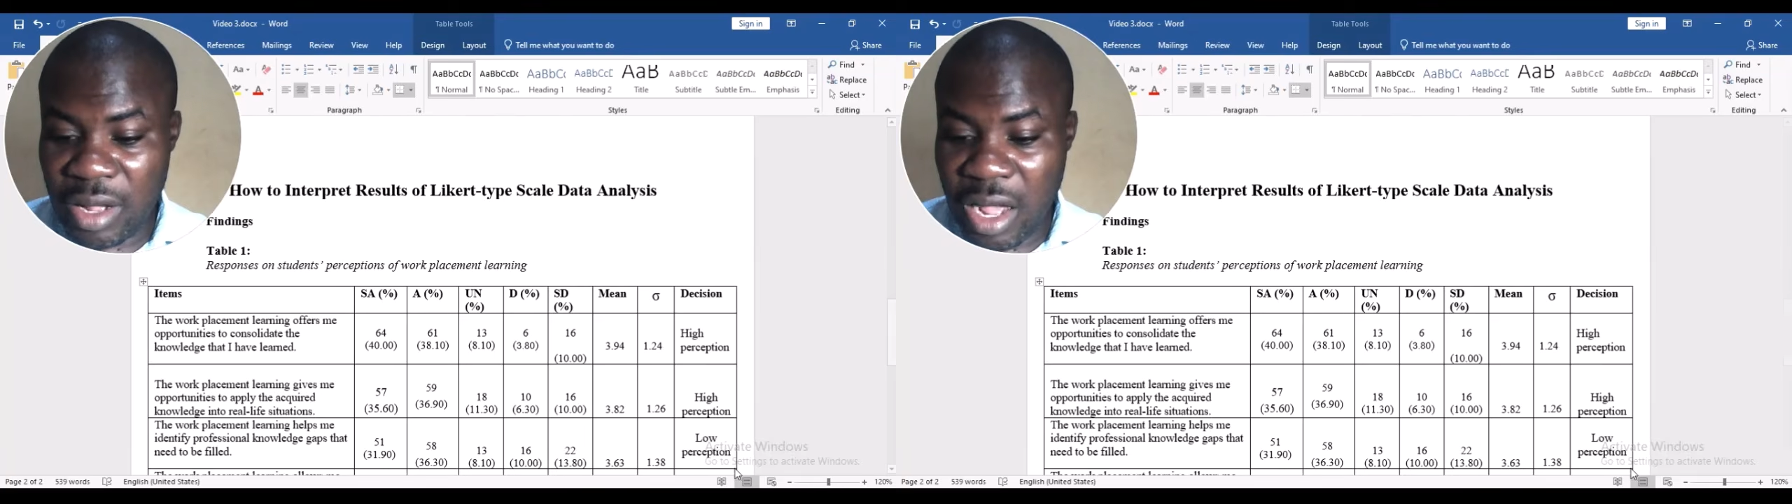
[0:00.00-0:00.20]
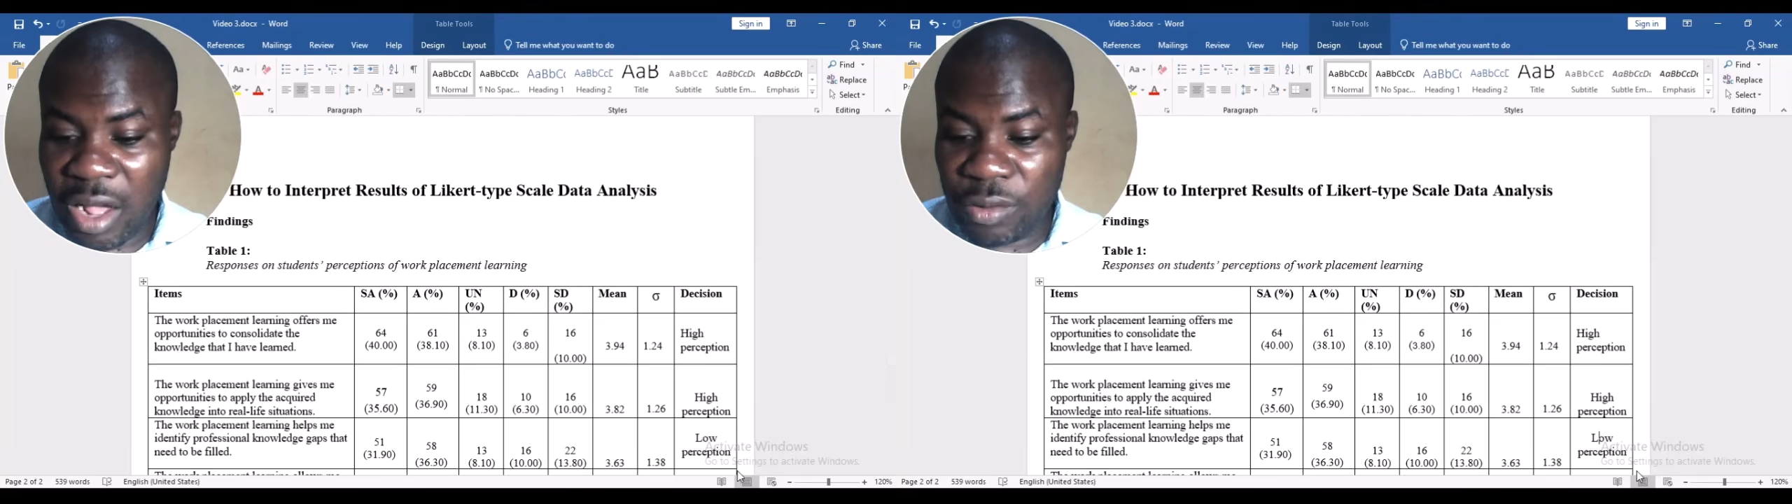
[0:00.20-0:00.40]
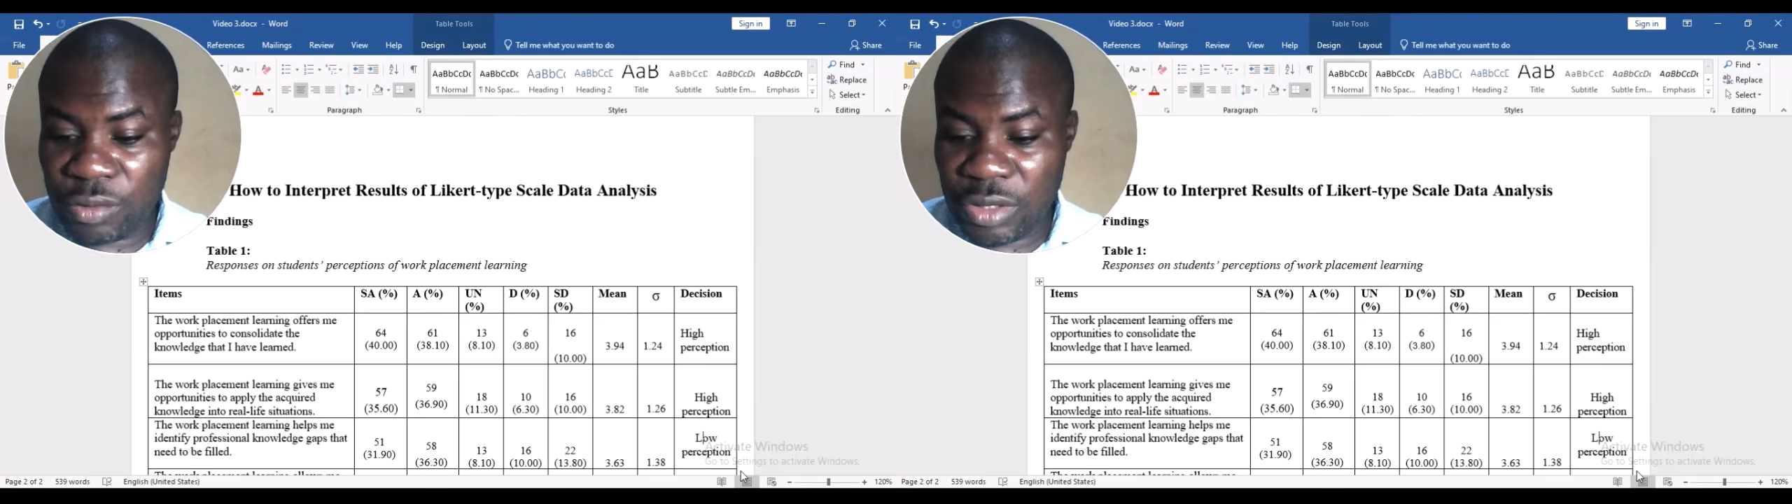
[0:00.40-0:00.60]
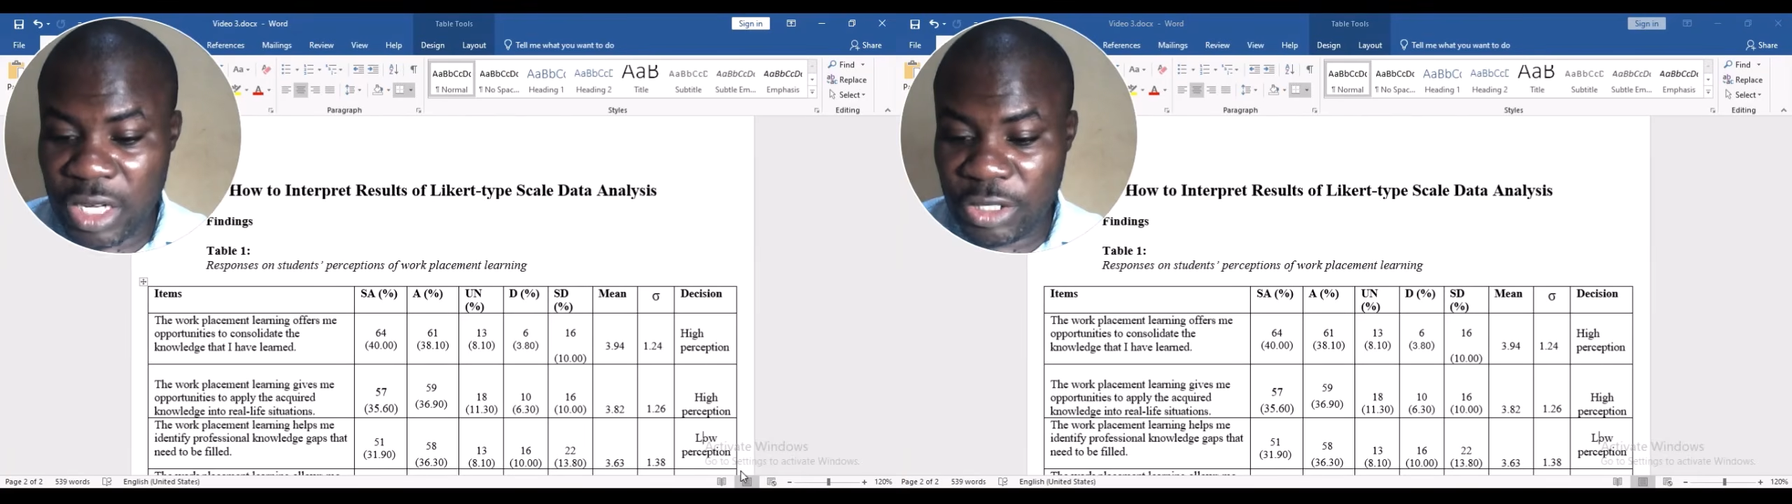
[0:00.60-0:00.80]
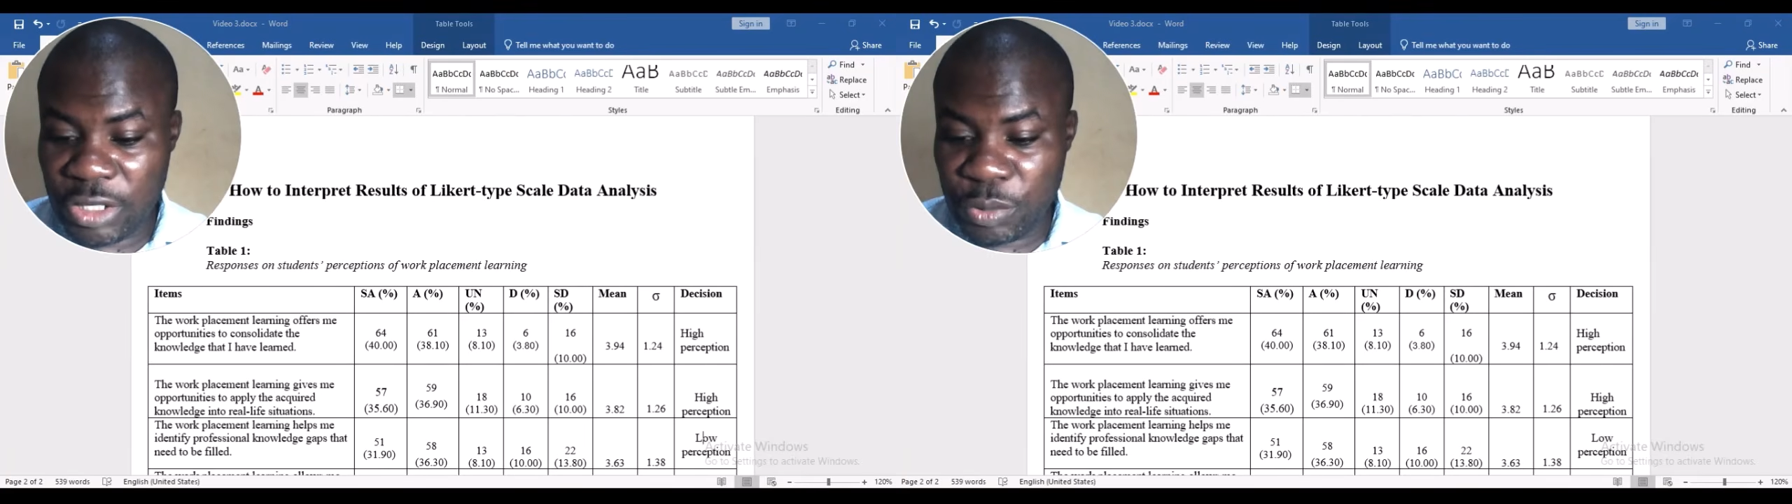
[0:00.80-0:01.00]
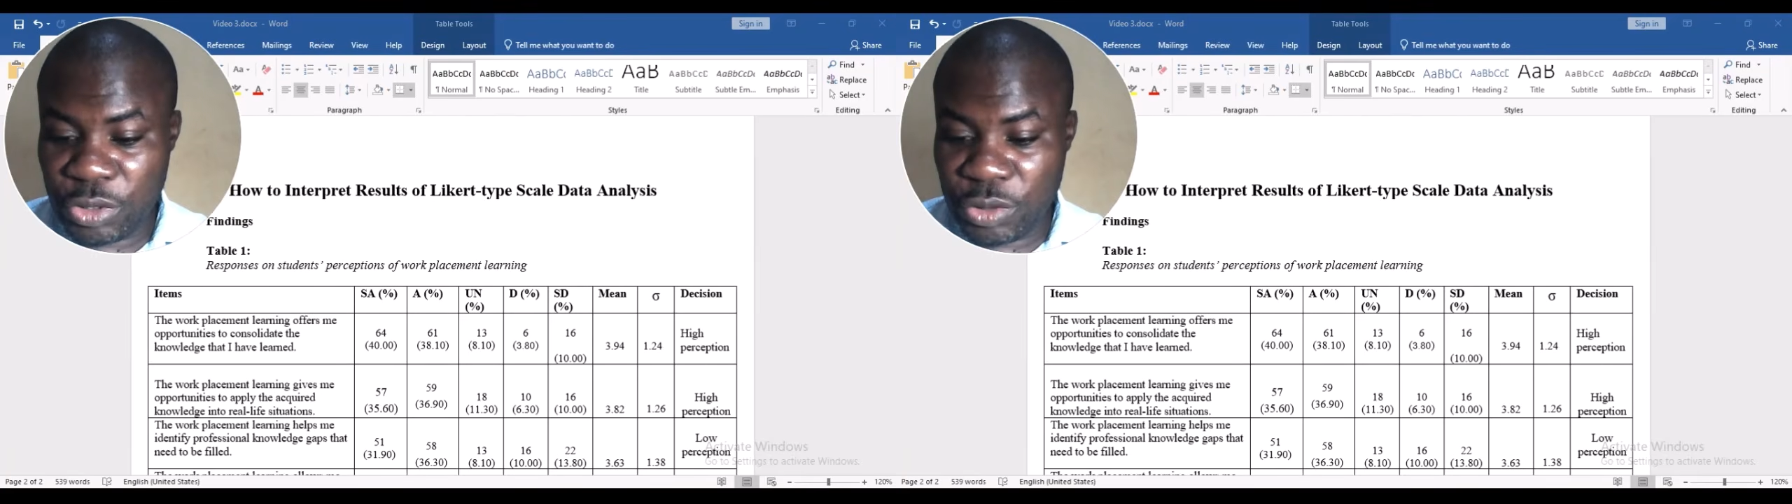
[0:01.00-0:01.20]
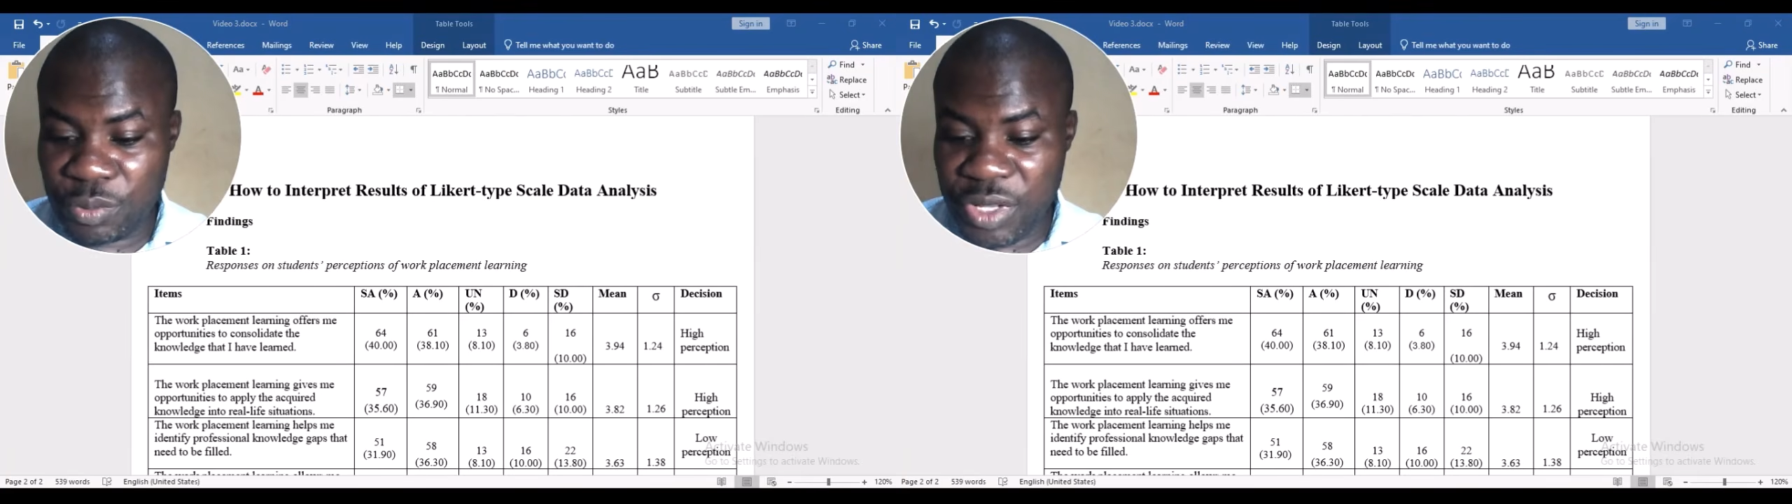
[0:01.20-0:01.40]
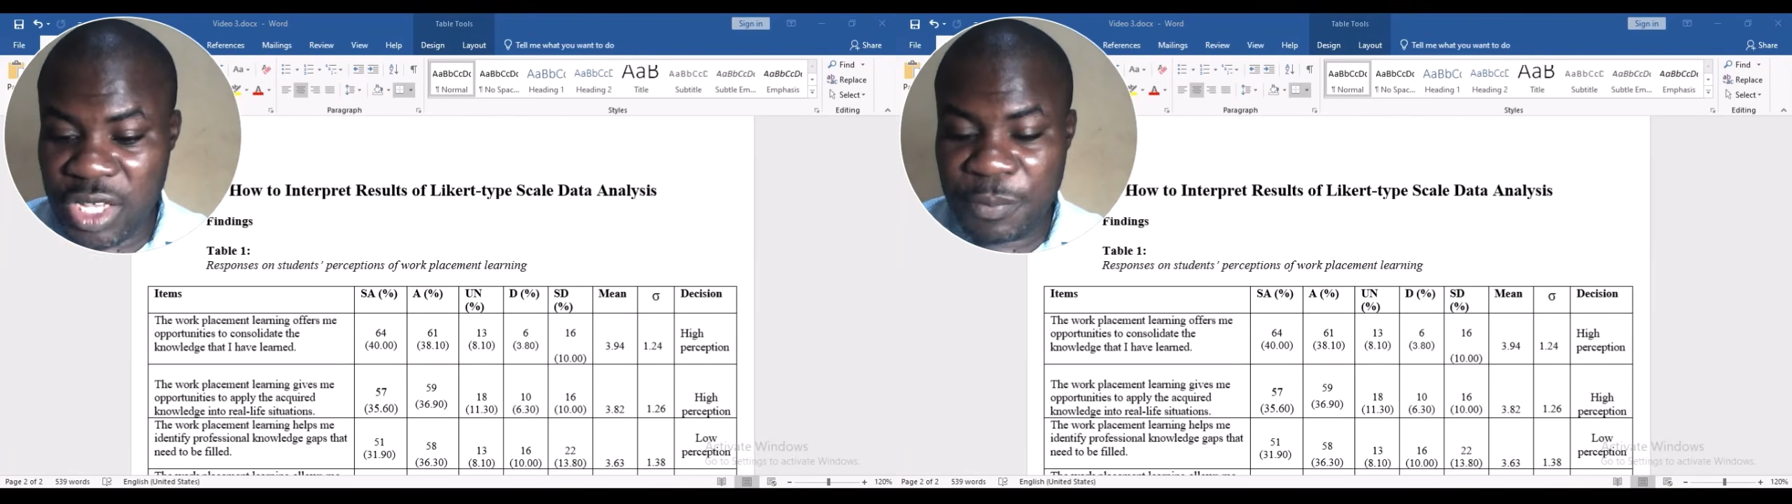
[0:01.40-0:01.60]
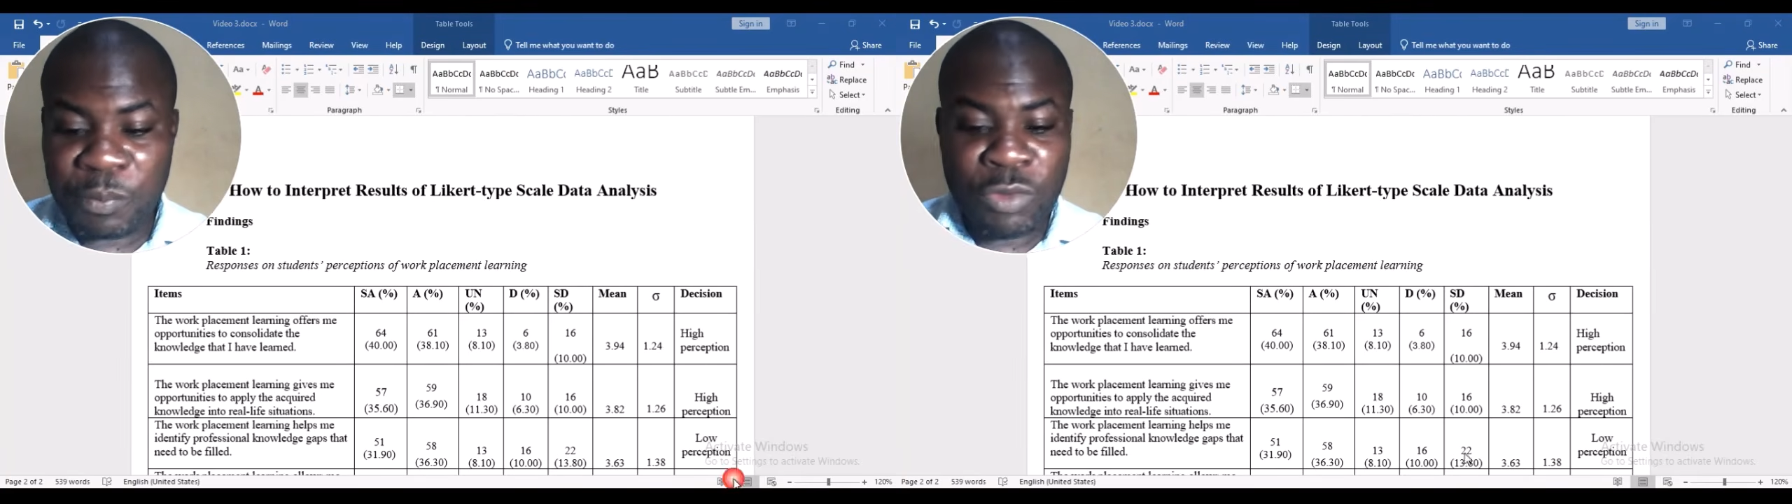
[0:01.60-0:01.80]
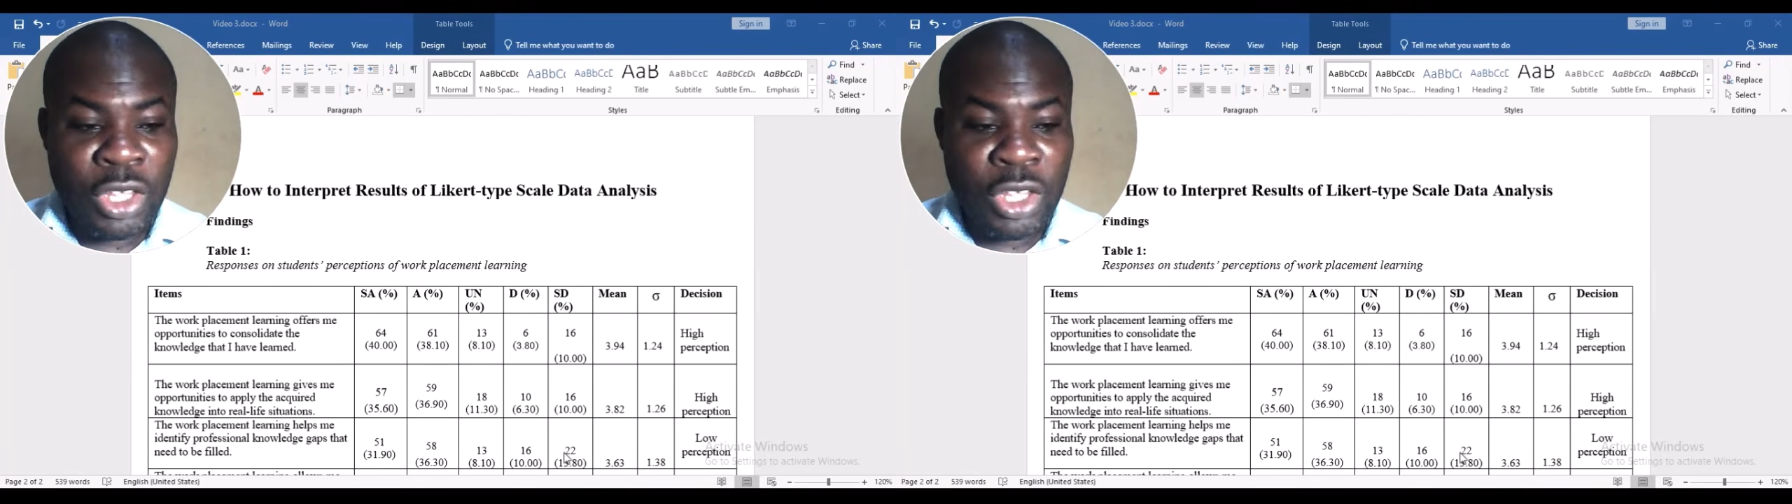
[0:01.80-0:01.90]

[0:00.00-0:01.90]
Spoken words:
how they're supposed to be.